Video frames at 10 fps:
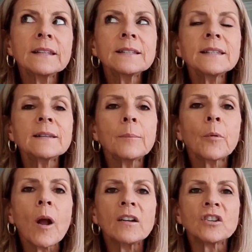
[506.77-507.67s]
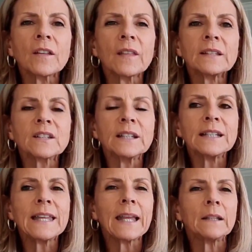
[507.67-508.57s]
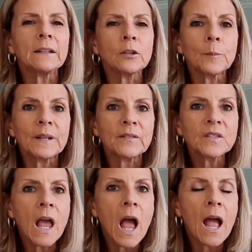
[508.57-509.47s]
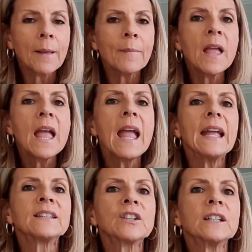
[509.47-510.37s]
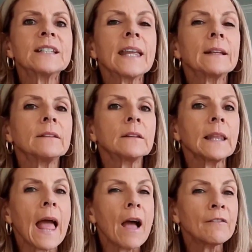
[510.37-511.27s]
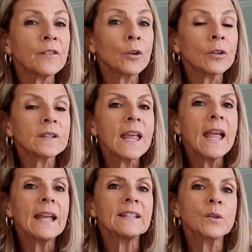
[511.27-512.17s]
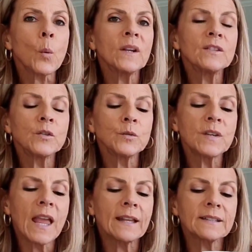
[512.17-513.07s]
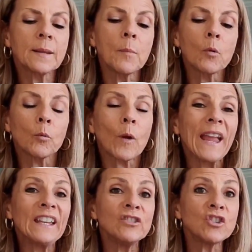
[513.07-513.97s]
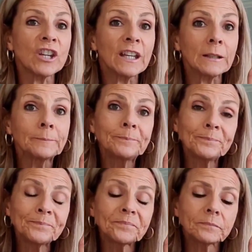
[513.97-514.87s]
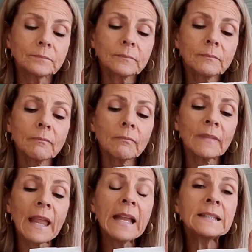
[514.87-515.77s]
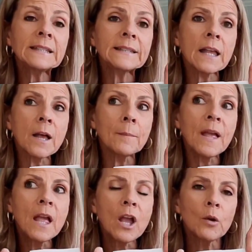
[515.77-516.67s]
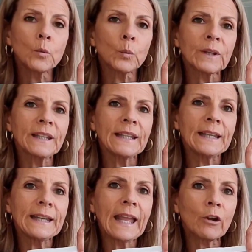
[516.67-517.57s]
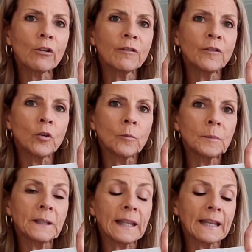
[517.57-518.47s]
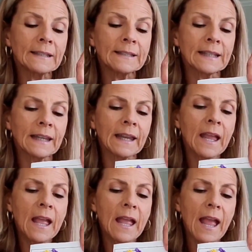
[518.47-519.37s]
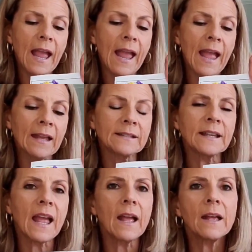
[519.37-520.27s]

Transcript: this is a project that's going to take a little bit of time. It's going to take a little effort. It's going to take some arranging and some really careful placing and